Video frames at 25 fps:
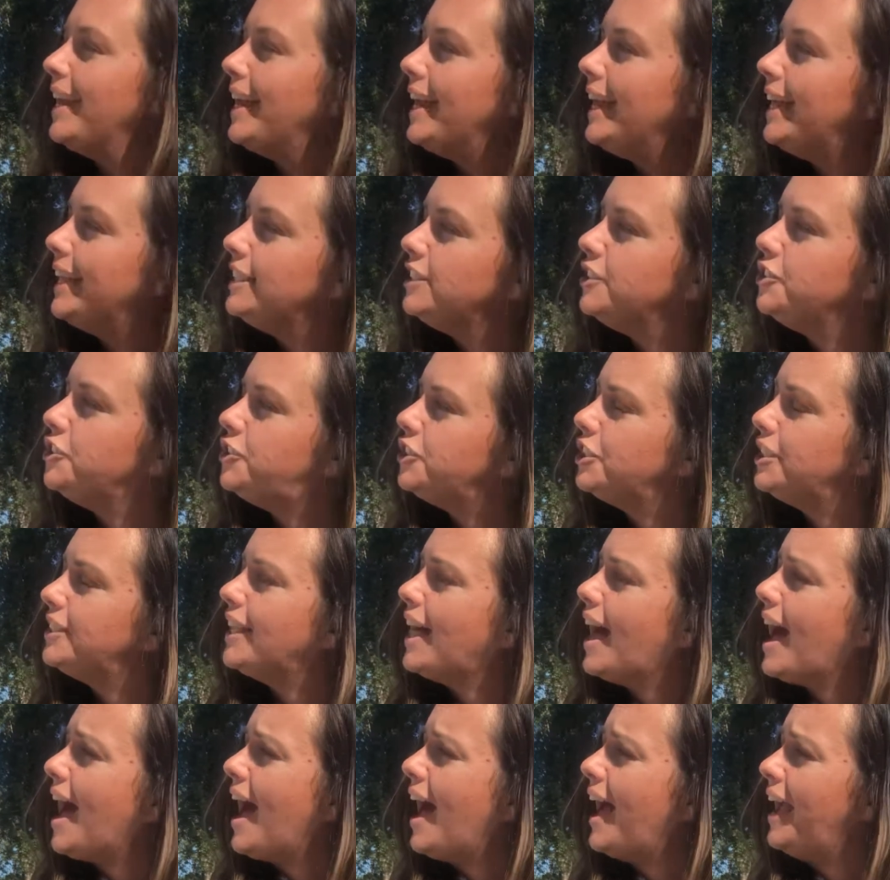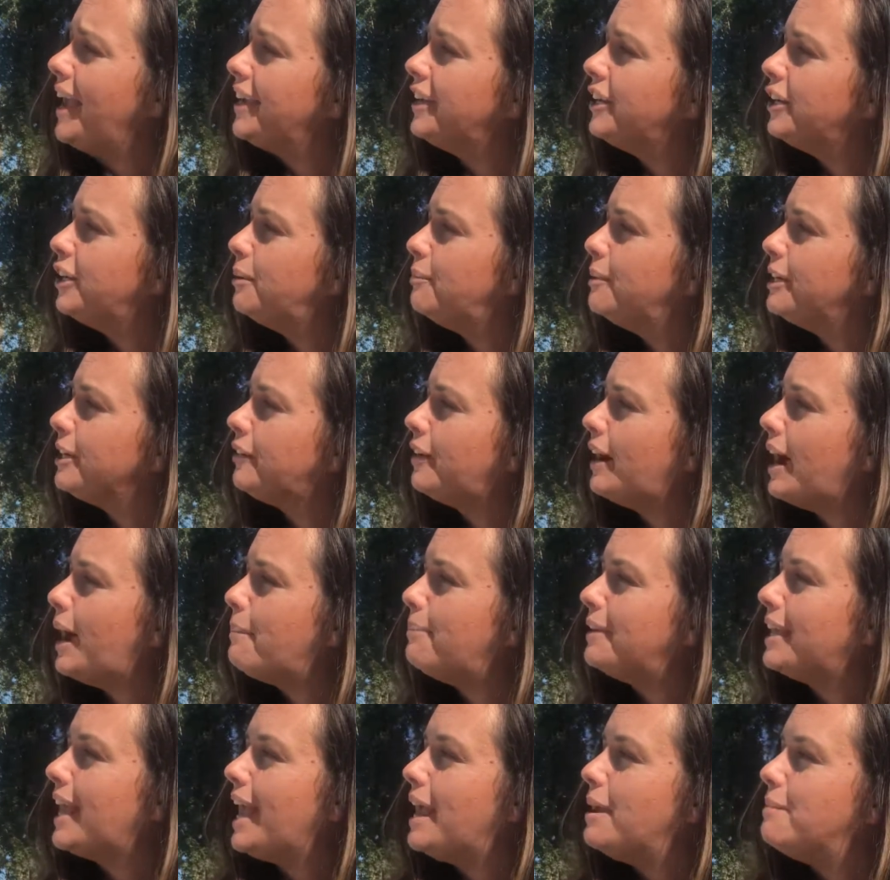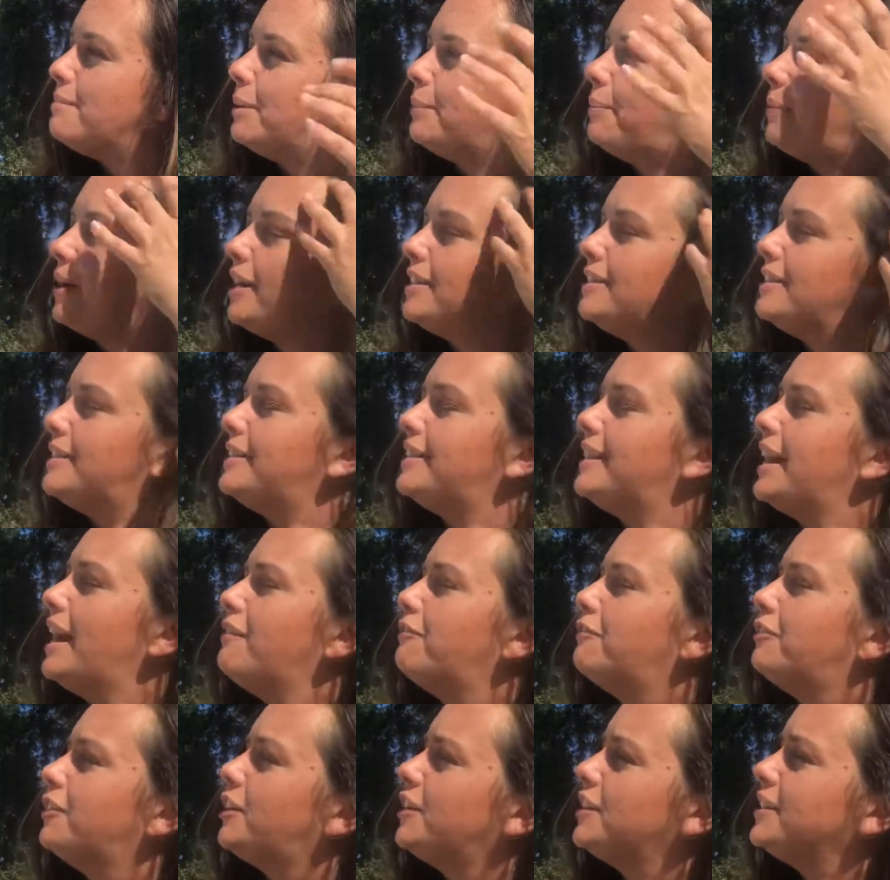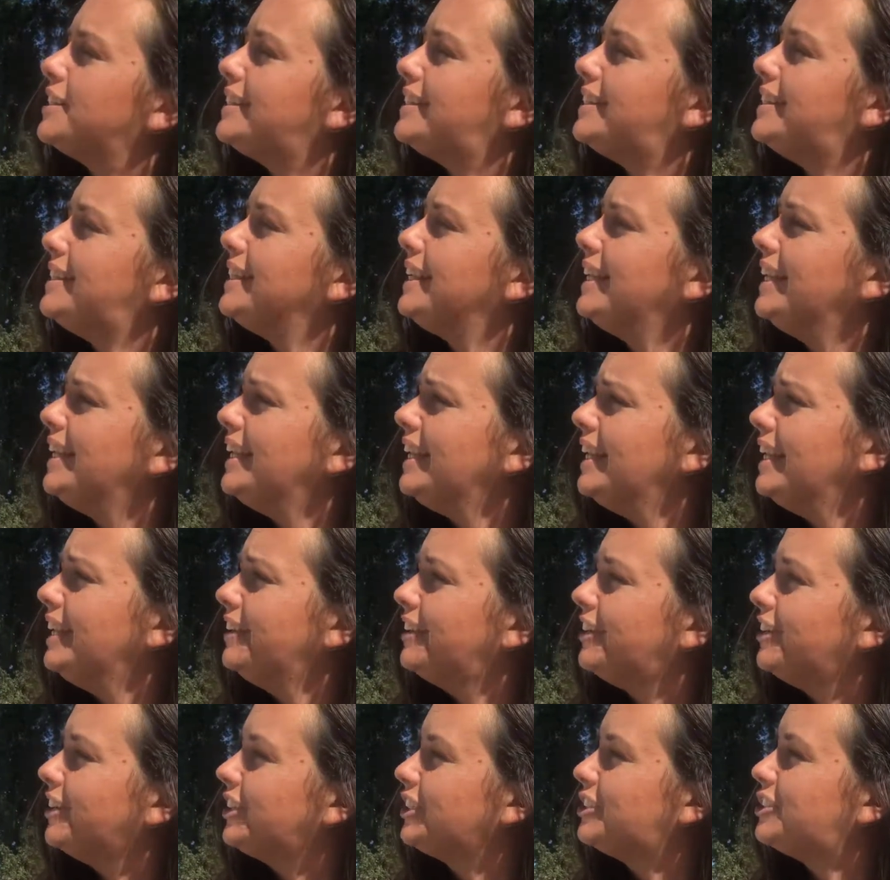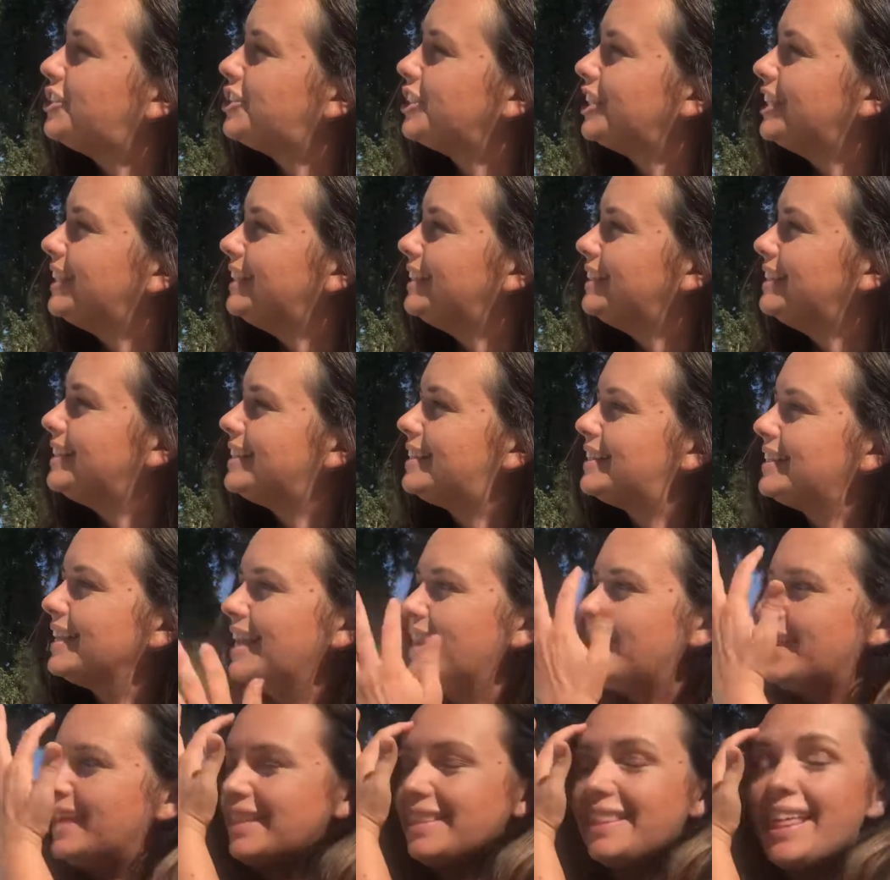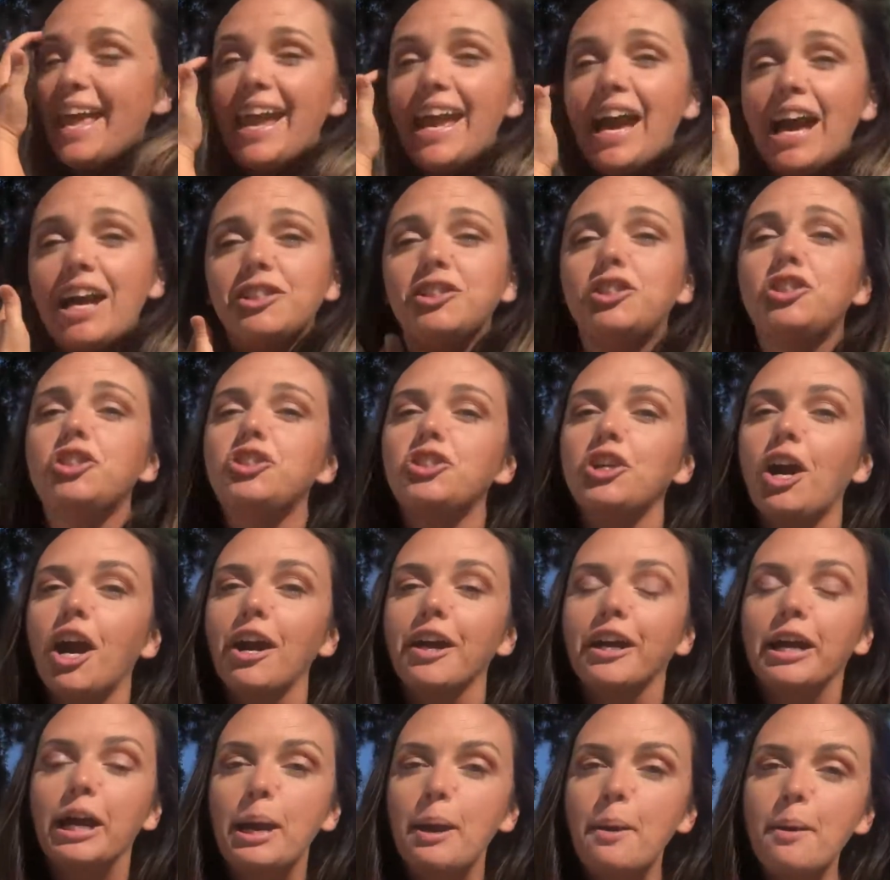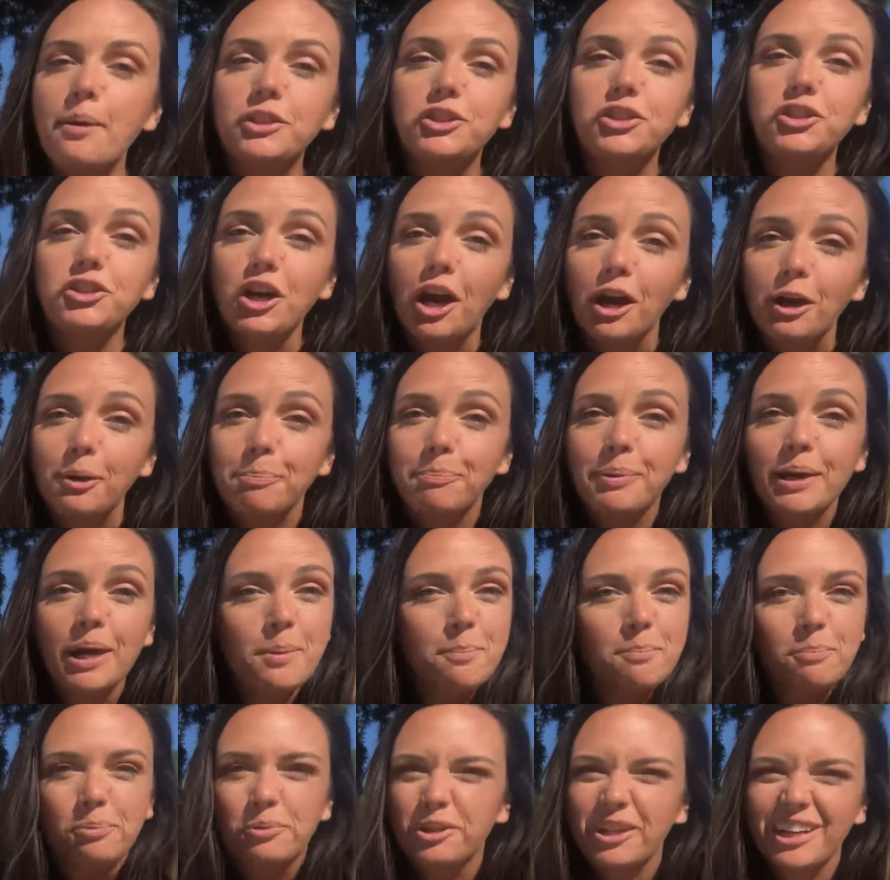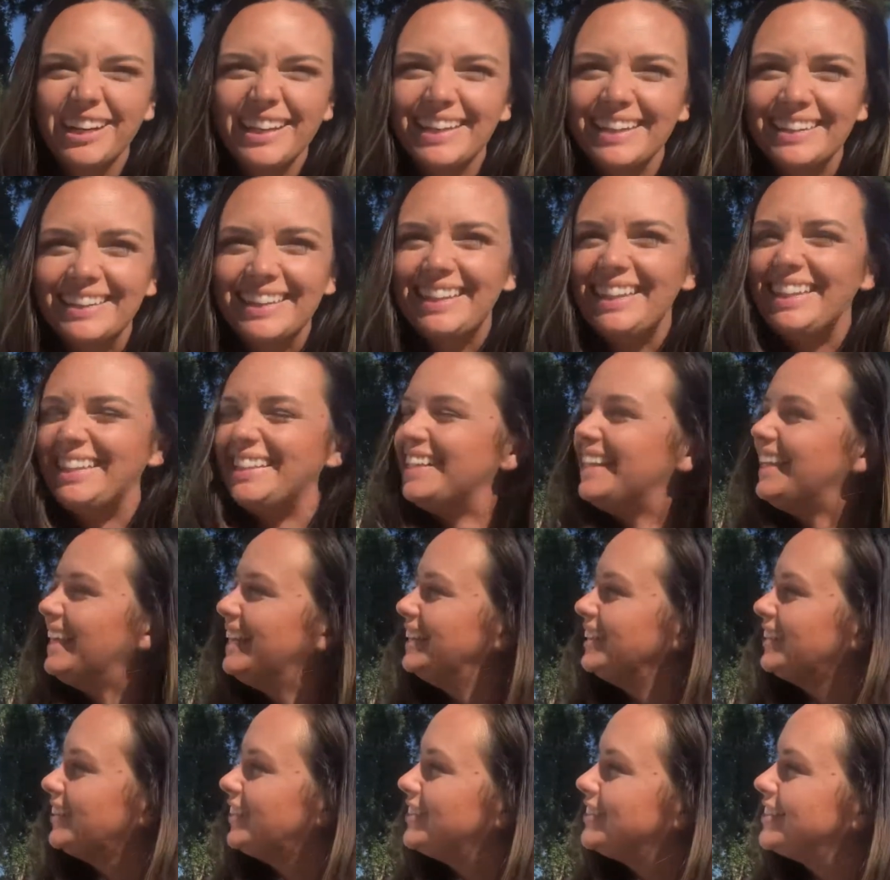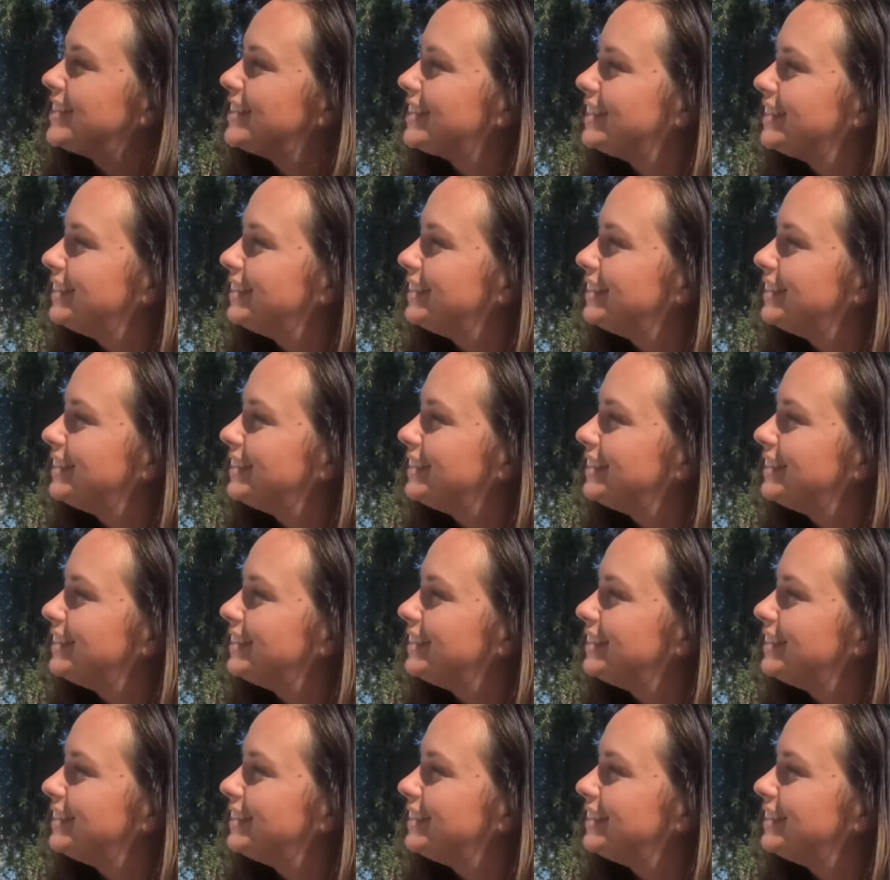In July, Hermit Crab came upon several sea urchins. They had sharp, prickly needles.